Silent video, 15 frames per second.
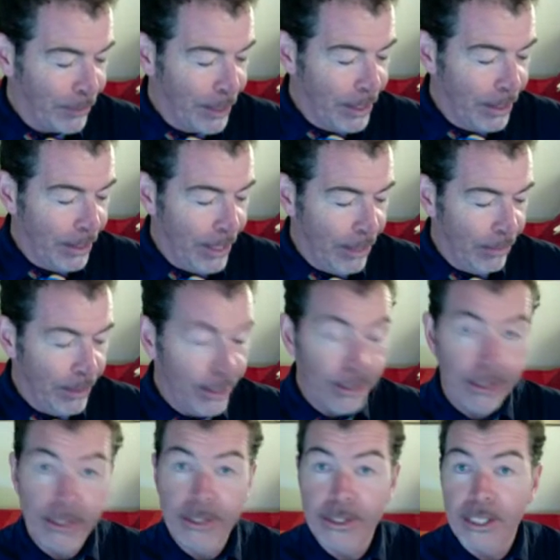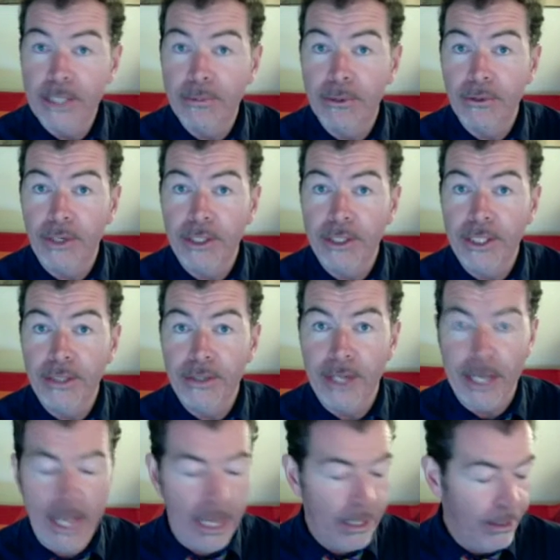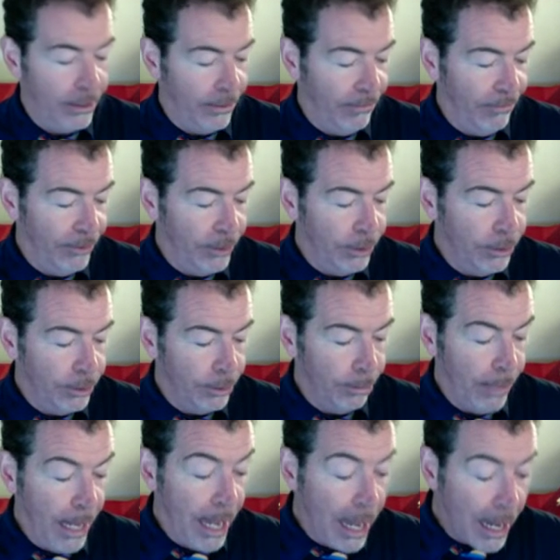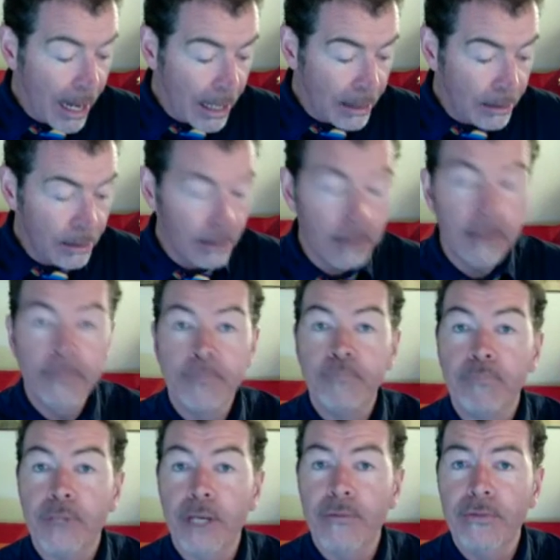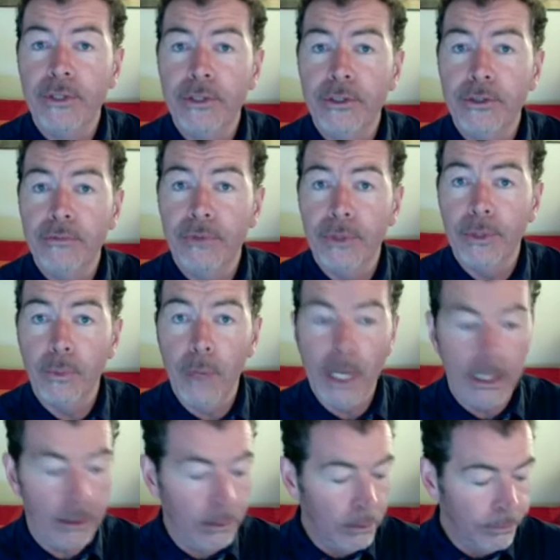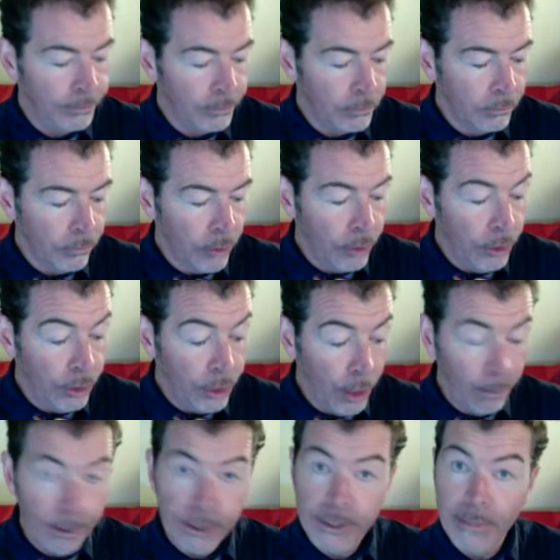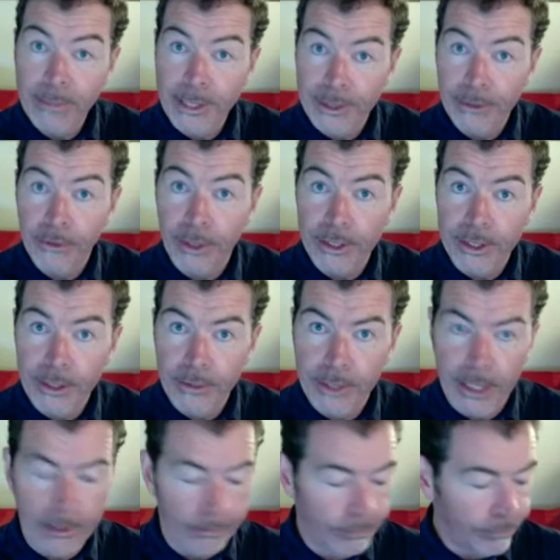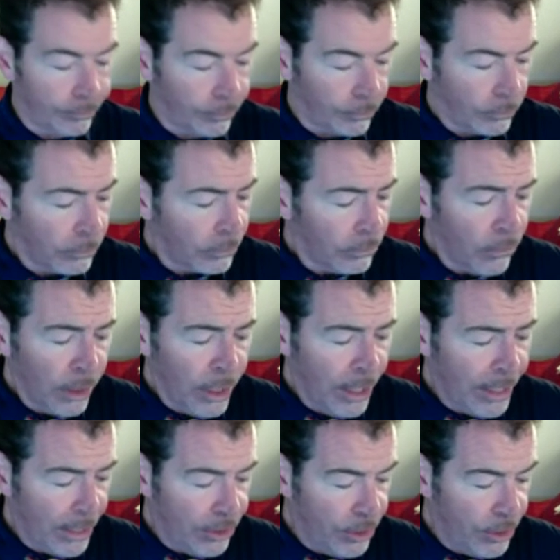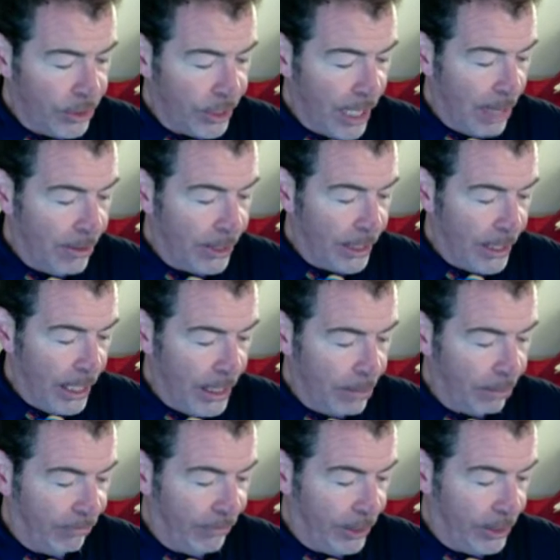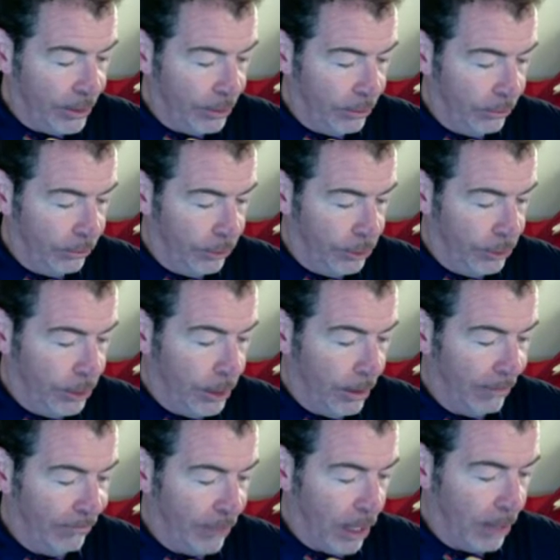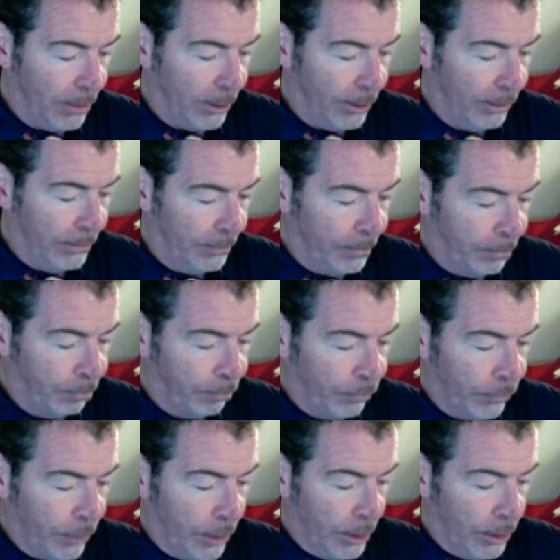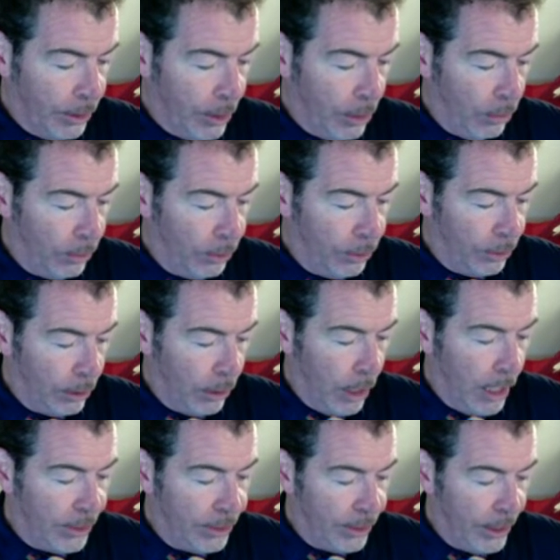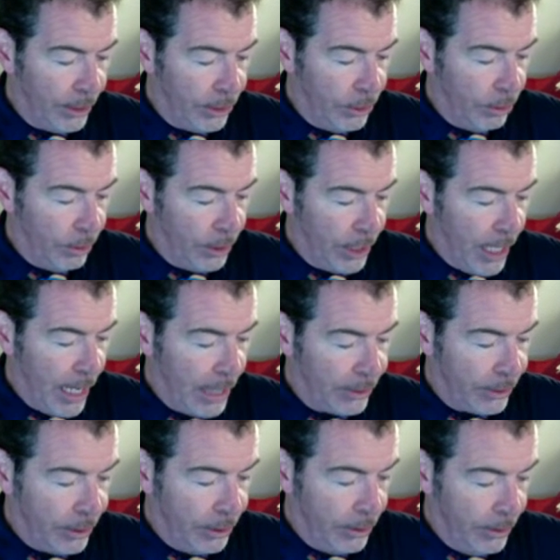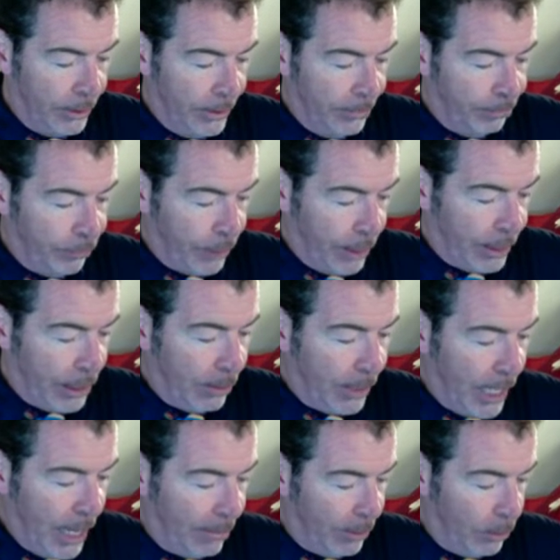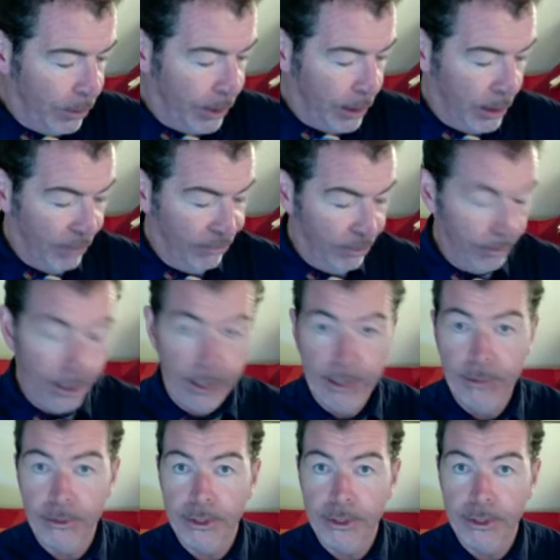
there is an assessment criteria. And for you to pass and for you to do very well, your job is to meet the criteria. Now that's the same as in any professional studio environment. You know, a client sets you a task and they'll be happy with it if you meet their